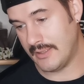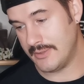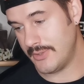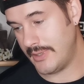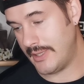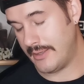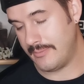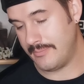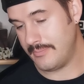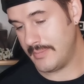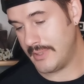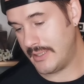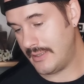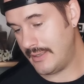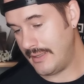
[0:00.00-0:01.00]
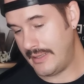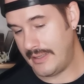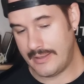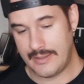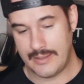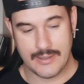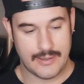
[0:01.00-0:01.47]
So yeah, but
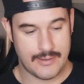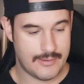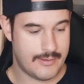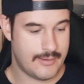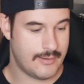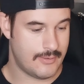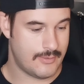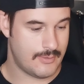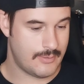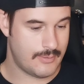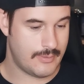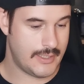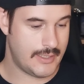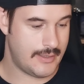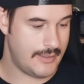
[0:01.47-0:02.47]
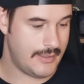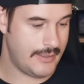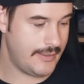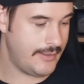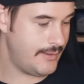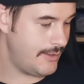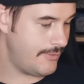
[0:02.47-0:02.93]
in the end, with
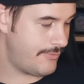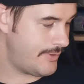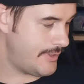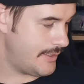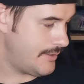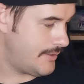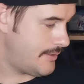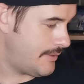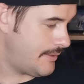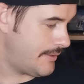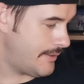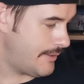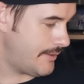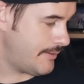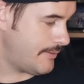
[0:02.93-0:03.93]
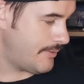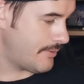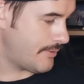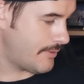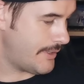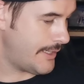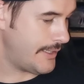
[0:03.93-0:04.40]
the different
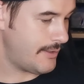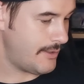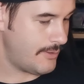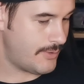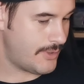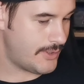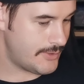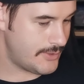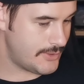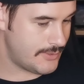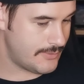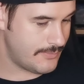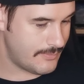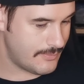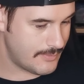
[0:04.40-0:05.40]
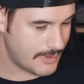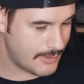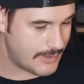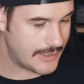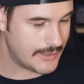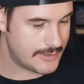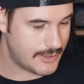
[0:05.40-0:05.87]
connecting rods,
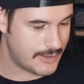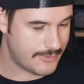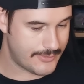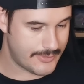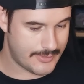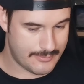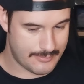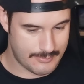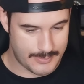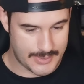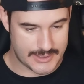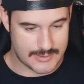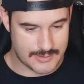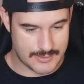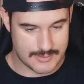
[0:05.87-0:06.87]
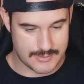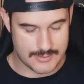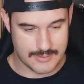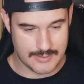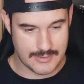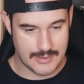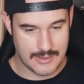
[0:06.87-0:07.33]
crankshaft,
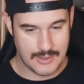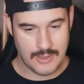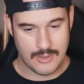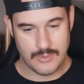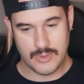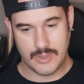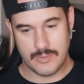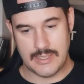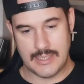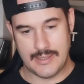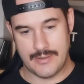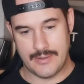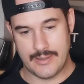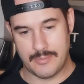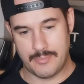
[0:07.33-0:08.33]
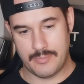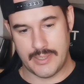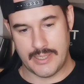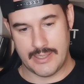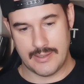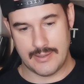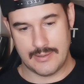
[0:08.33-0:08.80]
pistons, we will end up
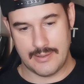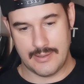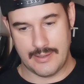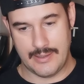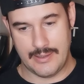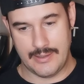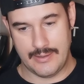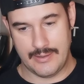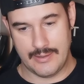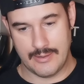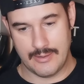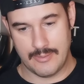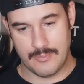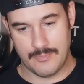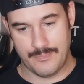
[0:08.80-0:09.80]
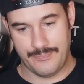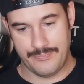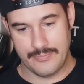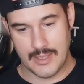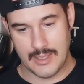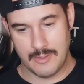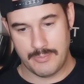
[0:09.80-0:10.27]
at a
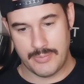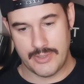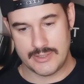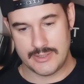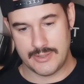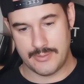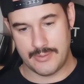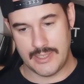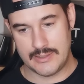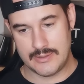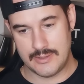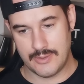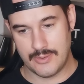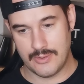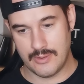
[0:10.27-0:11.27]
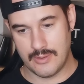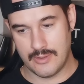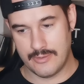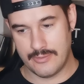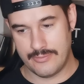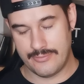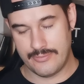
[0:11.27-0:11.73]
pressure ratio
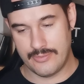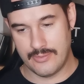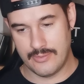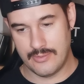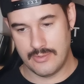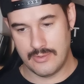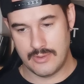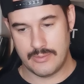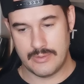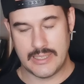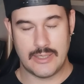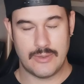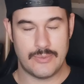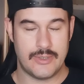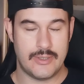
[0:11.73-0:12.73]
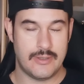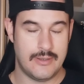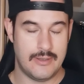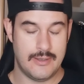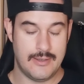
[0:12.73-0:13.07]
of around,